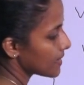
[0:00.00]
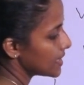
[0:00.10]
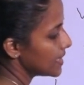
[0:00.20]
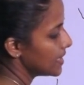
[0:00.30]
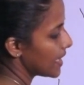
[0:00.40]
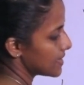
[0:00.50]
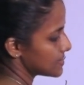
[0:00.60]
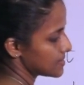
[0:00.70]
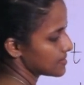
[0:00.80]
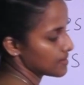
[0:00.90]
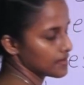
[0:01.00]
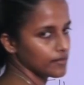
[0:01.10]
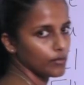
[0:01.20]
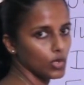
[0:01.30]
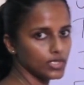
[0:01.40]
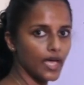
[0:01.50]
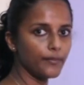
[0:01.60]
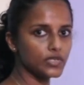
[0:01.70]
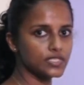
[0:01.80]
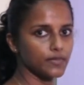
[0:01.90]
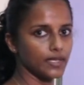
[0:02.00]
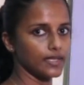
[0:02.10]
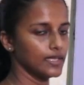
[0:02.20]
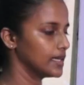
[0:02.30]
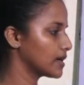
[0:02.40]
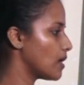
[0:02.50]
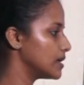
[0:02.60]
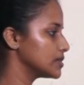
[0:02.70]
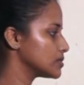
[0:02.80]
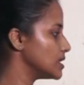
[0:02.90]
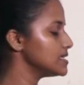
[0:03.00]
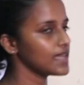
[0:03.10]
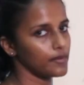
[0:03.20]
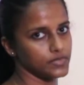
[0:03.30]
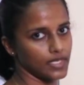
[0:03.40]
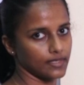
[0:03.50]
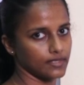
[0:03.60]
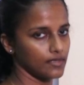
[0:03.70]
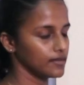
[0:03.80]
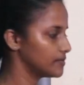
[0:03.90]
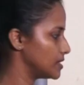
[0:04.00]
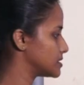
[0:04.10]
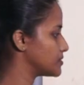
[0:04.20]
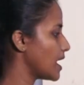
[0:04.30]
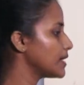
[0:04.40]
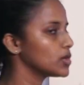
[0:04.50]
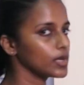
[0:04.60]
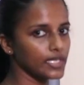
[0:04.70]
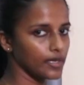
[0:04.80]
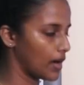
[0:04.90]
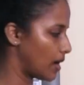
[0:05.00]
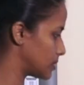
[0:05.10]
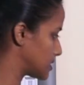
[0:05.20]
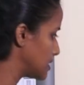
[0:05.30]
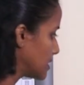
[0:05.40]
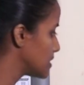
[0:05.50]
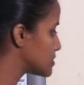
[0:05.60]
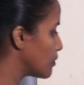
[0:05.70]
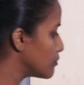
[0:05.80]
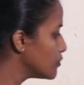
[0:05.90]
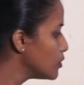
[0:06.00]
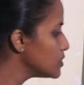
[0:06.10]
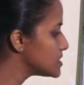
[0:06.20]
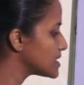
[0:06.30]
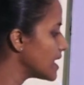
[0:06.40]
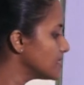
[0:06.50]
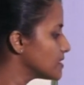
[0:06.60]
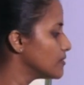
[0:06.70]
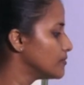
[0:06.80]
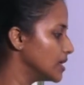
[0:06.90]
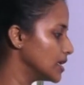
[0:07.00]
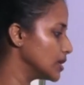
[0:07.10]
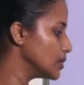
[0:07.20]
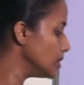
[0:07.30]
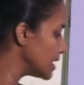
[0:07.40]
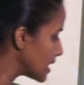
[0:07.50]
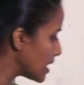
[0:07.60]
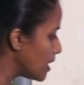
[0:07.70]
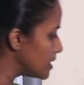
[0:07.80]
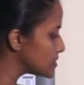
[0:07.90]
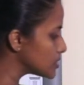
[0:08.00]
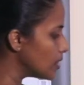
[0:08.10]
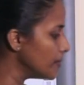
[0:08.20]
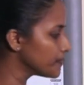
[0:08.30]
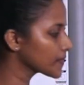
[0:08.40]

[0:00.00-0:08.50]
ES. Both are possible according to the subject which we are talking about. So, wo zet venu here also.